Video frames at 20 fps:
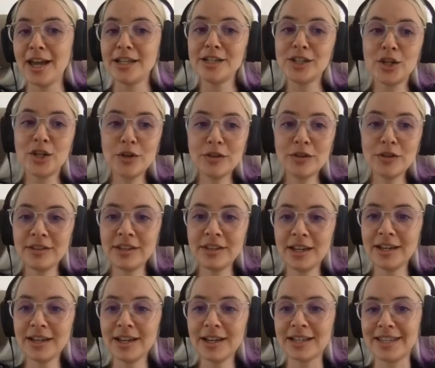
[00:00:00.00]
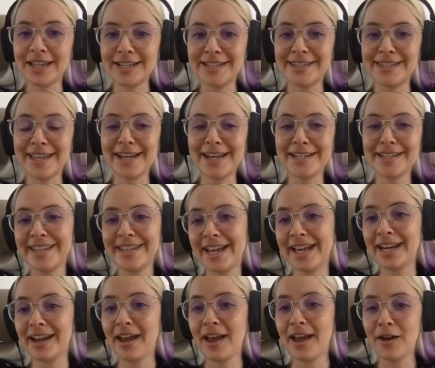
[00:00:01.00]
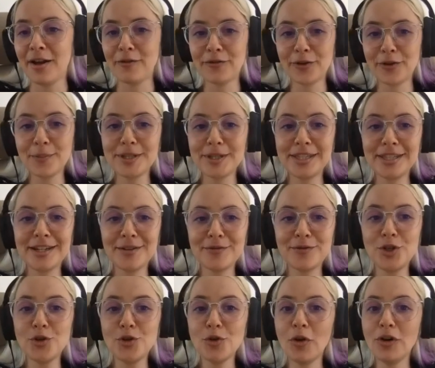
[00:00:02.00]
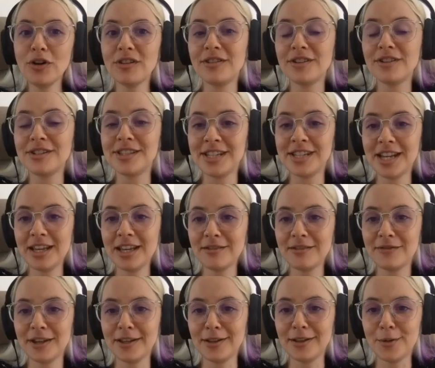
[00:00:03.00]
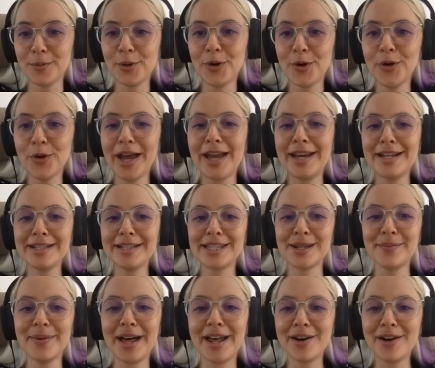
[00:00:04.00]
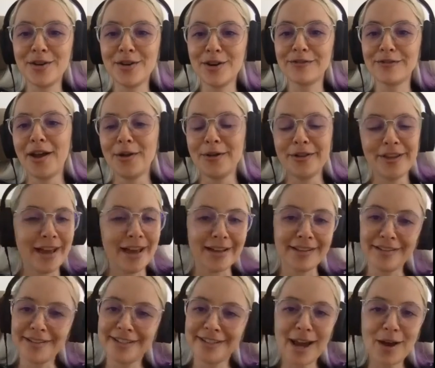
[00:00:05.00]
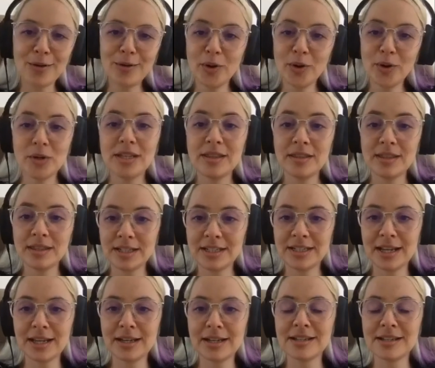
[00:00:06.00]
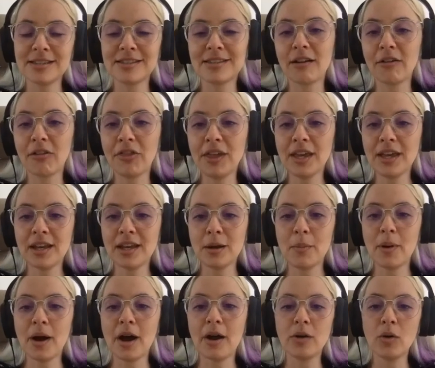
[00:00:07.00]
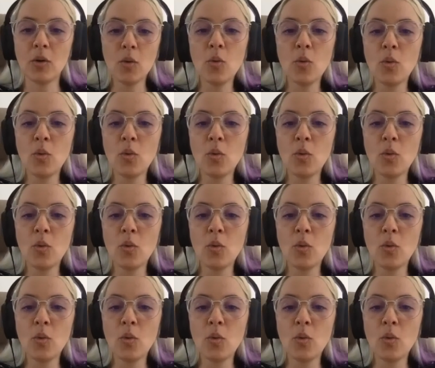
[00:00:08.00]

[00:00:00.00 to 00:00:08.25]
The good thing, as I said, is that from the city of New York, there's data available, and it's a matter of yeah, downloading the data, start thinking about